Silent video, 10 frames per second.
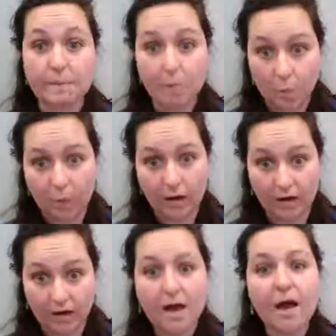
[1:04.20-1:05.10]

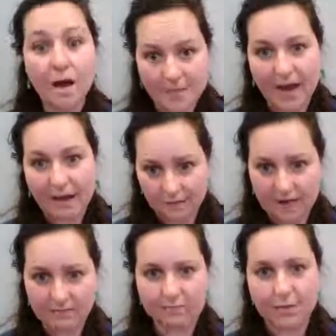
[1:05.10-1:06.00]
more about
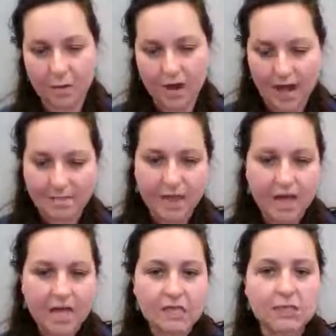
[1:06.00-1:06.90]
them. Okay?
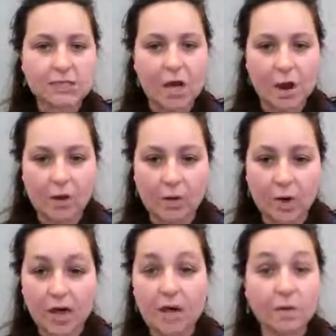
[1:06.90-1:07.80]

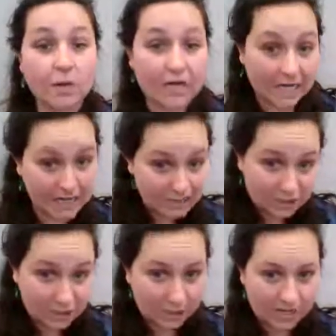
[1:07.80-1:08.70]
So we're going to get
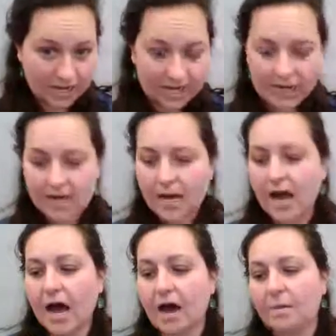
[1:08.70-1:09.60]
started.
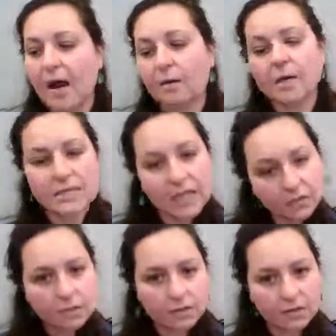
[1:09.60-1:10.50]
I want to tell
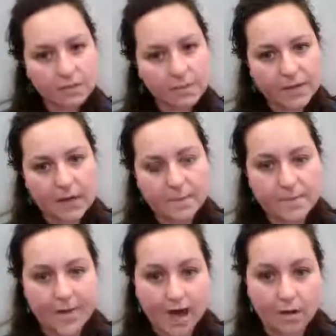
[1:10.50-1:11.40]
you a little bit
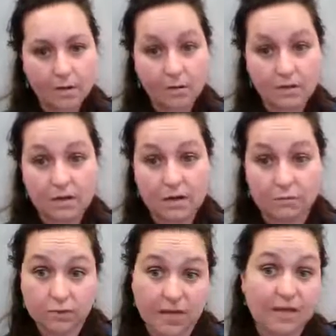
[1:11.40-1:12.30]
about
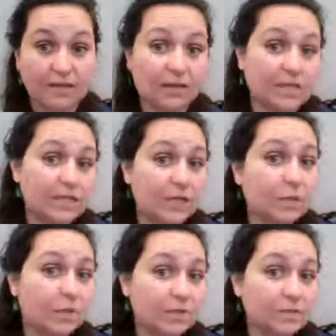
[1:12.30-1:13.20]
the Rhode Island Latino
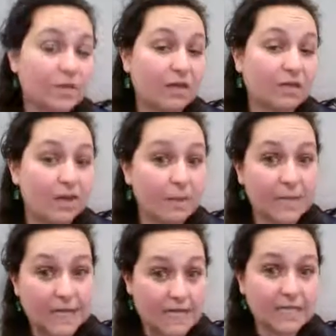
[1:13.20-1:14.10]
Books Month
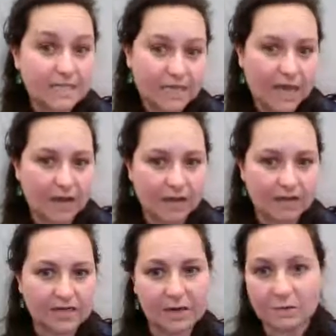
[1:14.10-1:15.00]
nominees
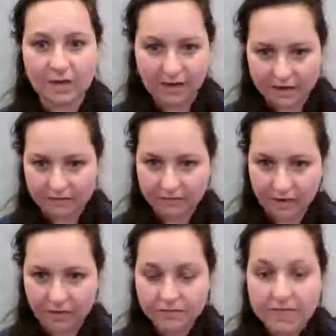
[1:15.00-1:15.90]
and how you can get
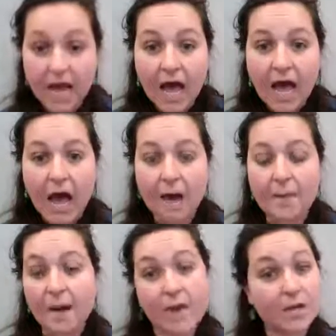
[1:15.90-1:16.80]
involved.
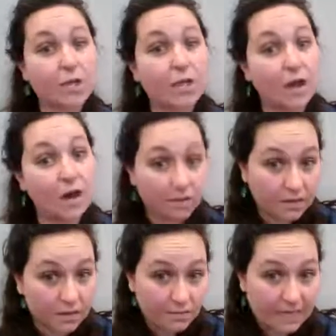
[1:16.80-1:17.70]
I'm actually on
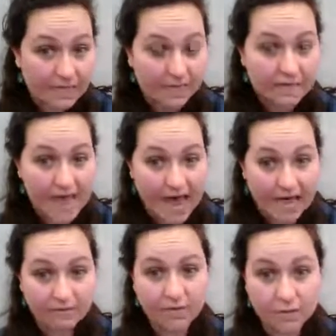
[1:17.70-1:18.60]
the committee
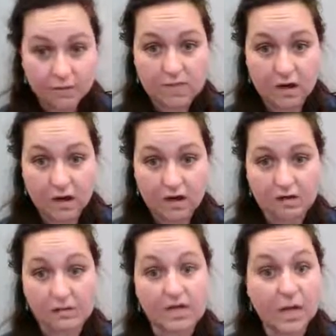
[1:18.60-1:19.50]
that votes
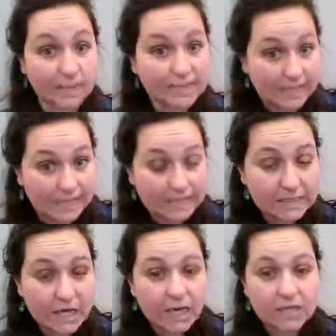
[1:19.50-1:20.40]
on the nominees
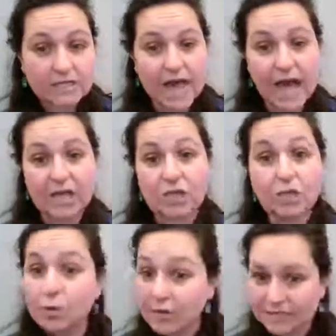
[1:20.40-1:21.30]
that
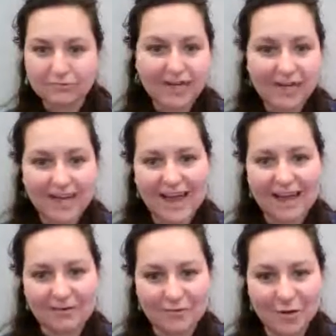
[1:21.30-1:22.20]
you can read
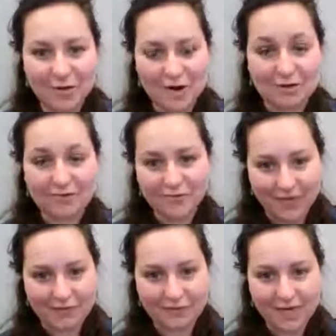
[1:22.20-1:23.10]
and vote on your
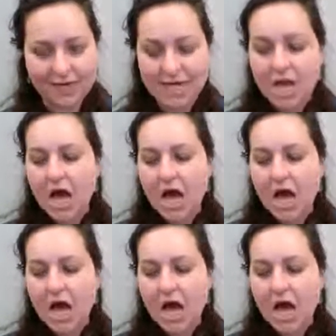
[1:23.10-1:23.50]
favorite.